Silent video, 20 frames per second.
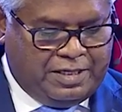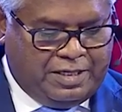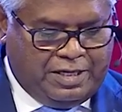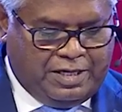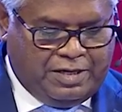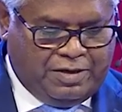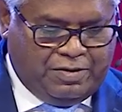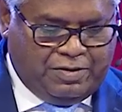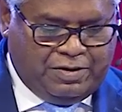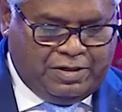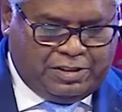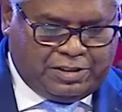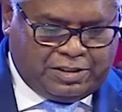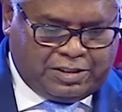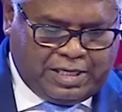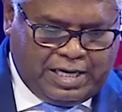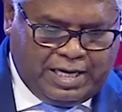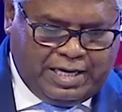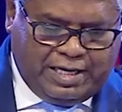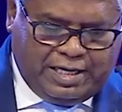You know, it's
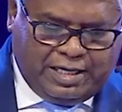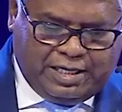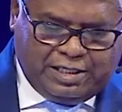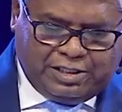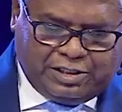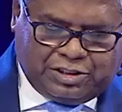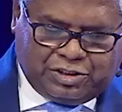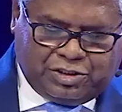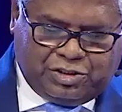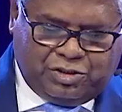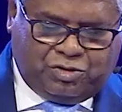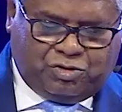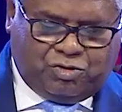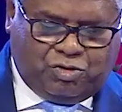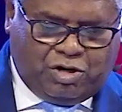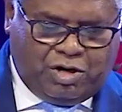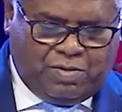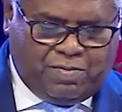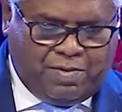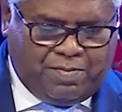telling us to
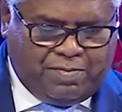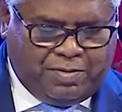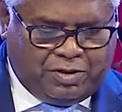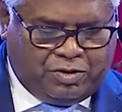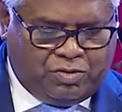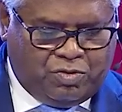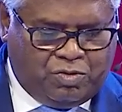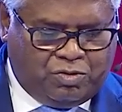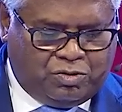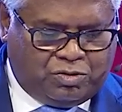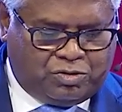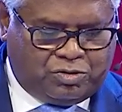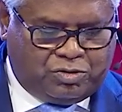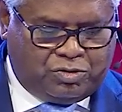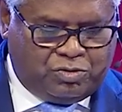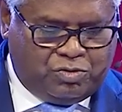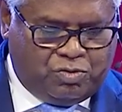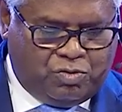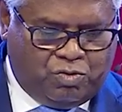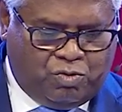remember
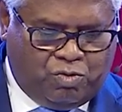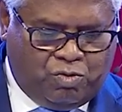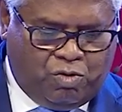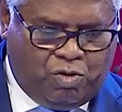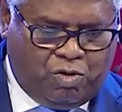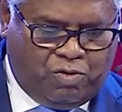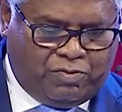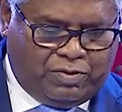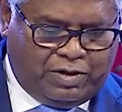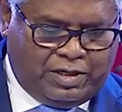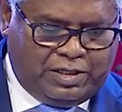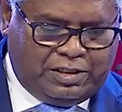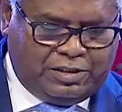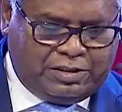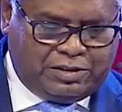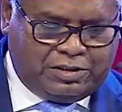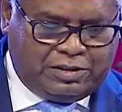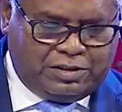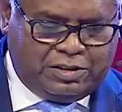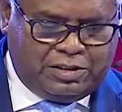those who rule over
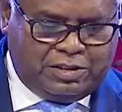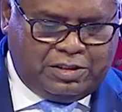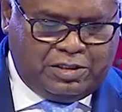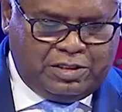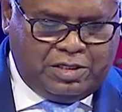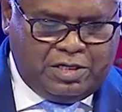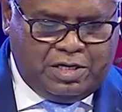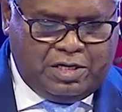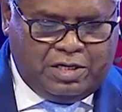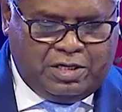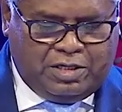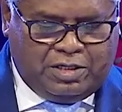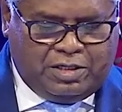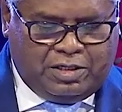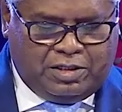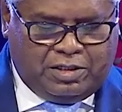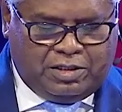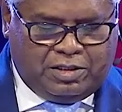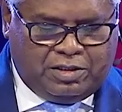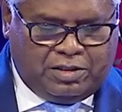us,
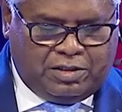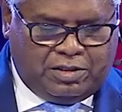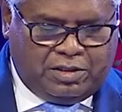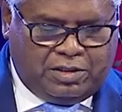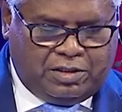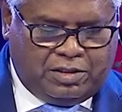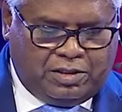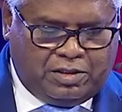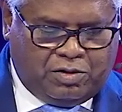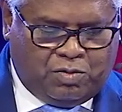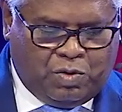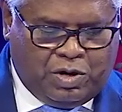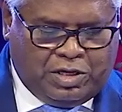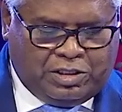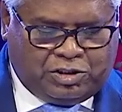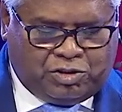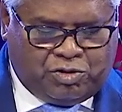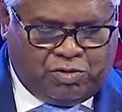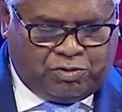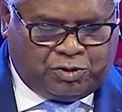the
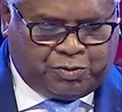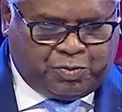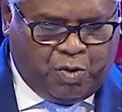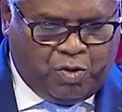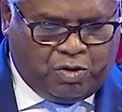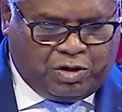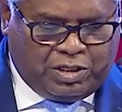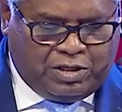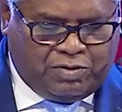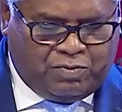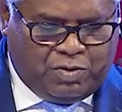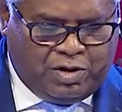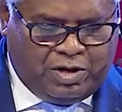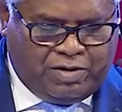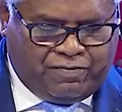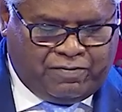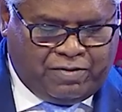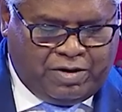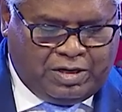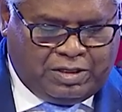ones who have spoken the word
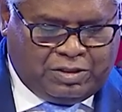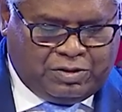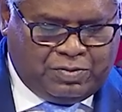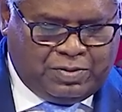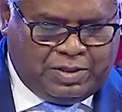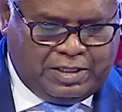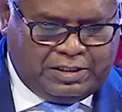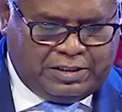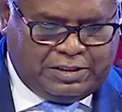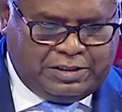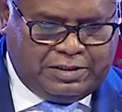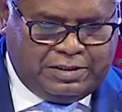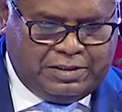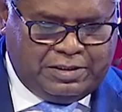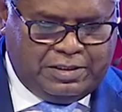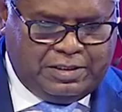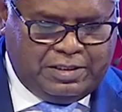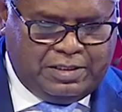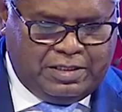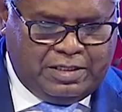of God to us,
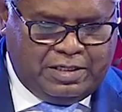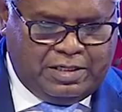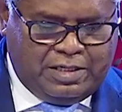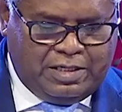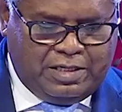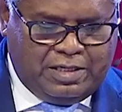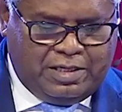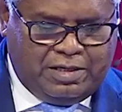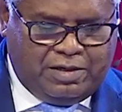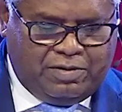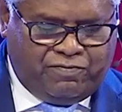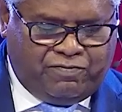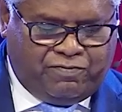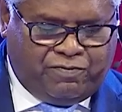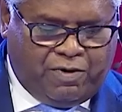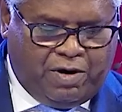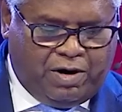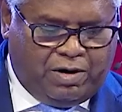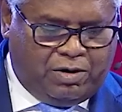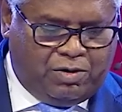
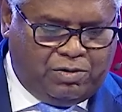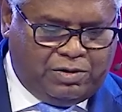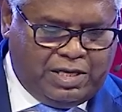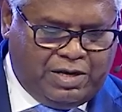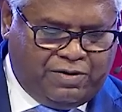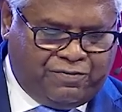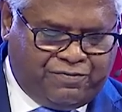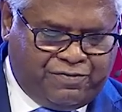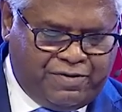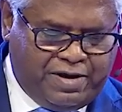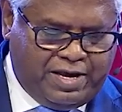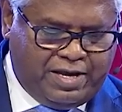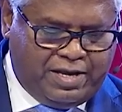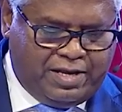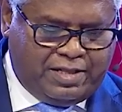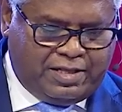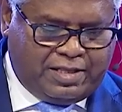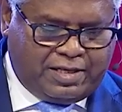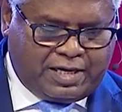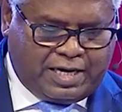follow their
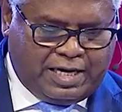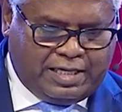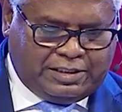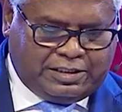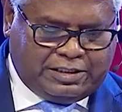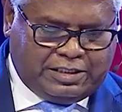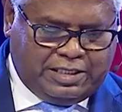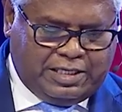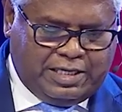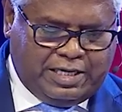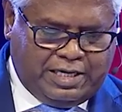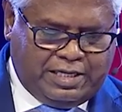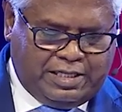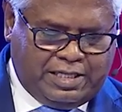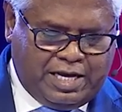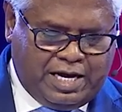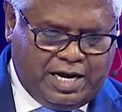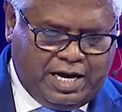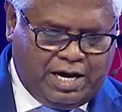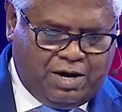faith, considering
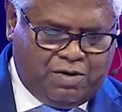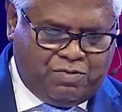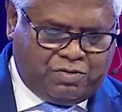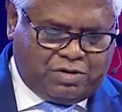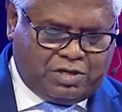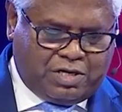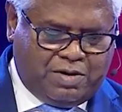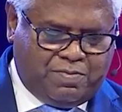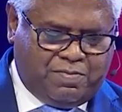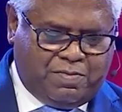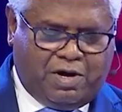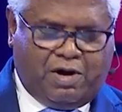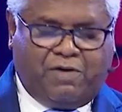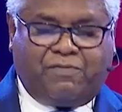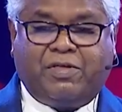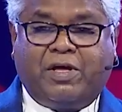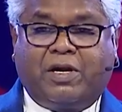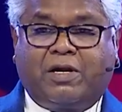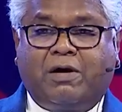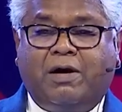the outcome
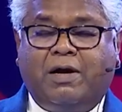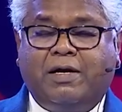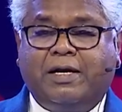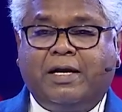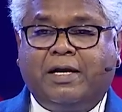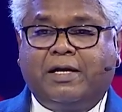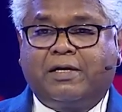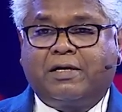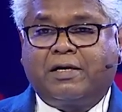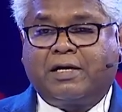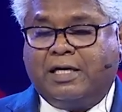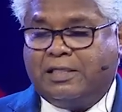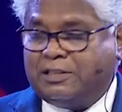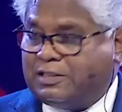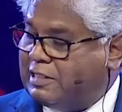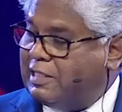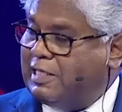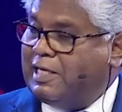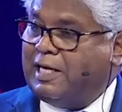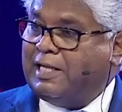of their conduct,
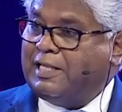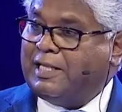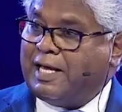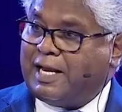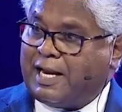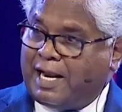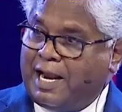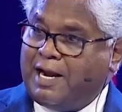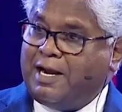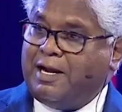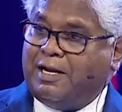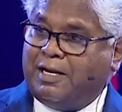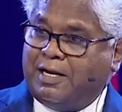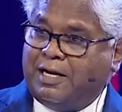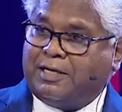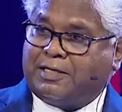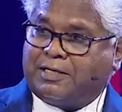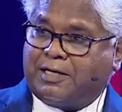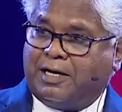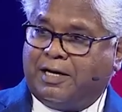considering their end
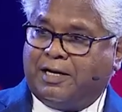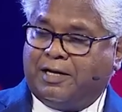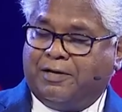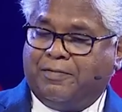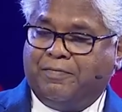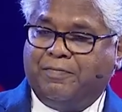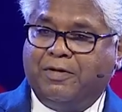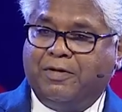literally.